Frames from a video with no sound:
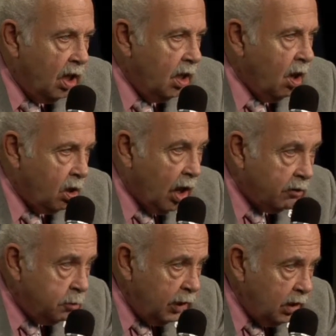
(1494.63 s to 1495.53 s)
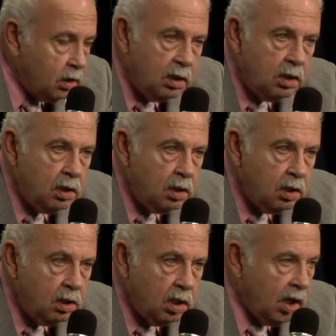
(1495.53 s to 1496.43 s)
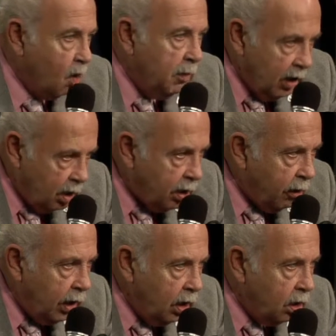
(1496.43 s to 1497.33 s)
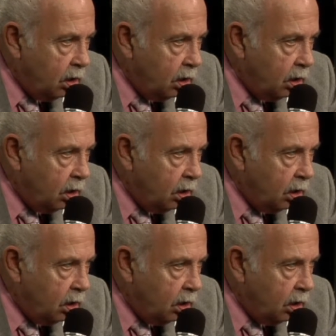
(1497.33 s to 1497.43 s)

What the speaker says: in our government, in our military,